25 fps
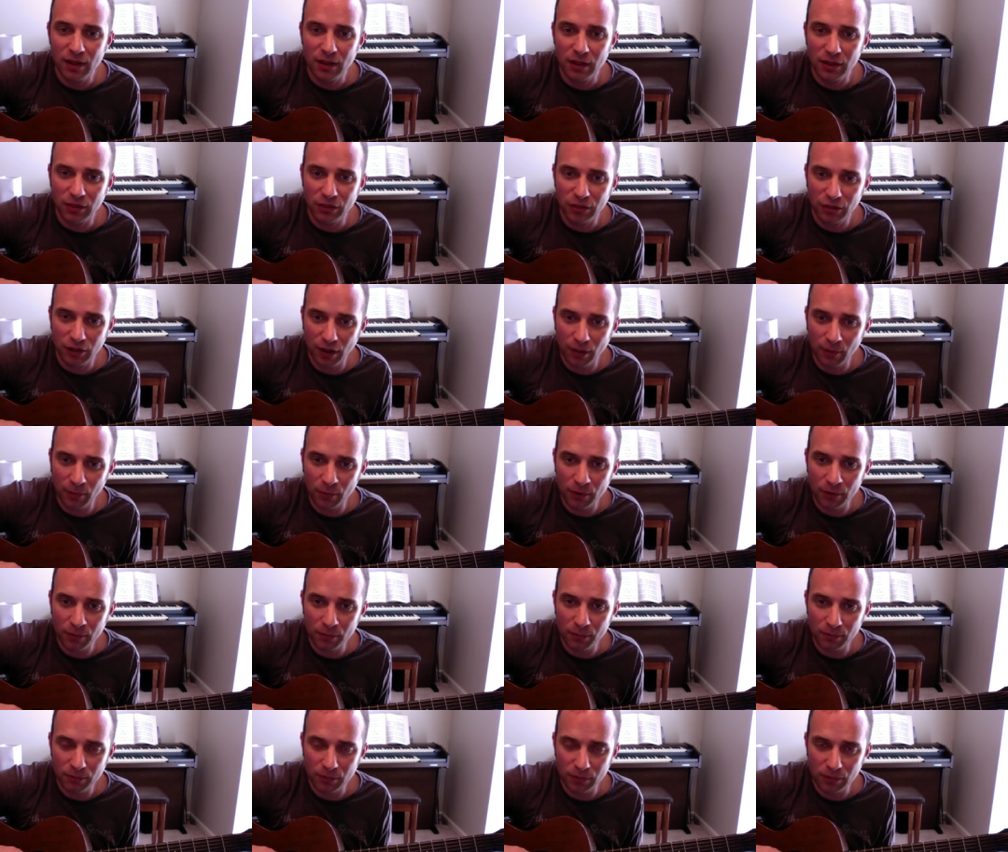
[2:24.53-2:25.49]
Thumb
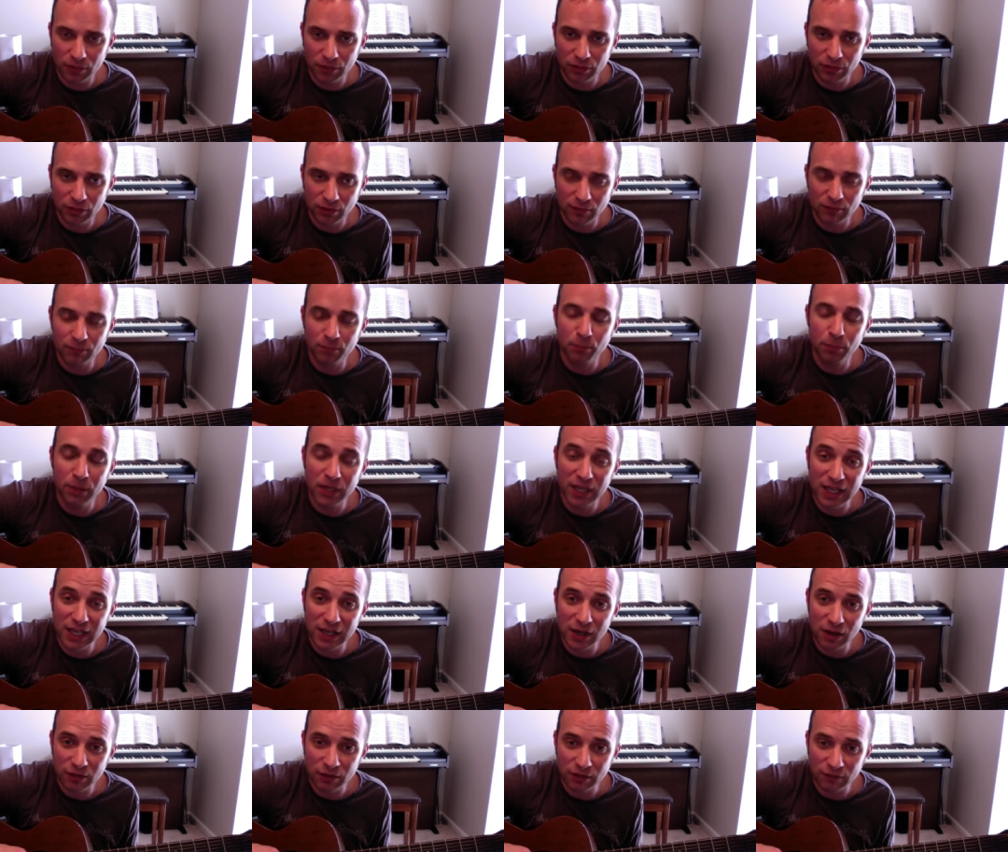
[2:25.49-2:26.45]
on
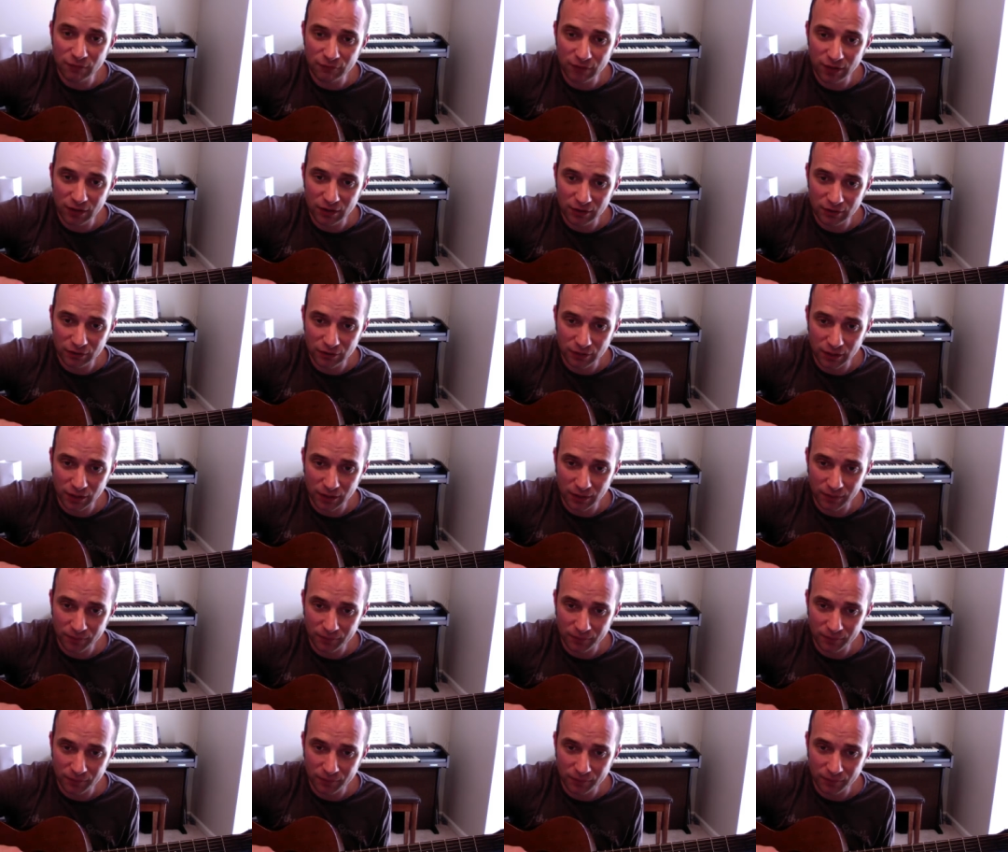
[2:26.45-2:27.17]
P on the fifth string,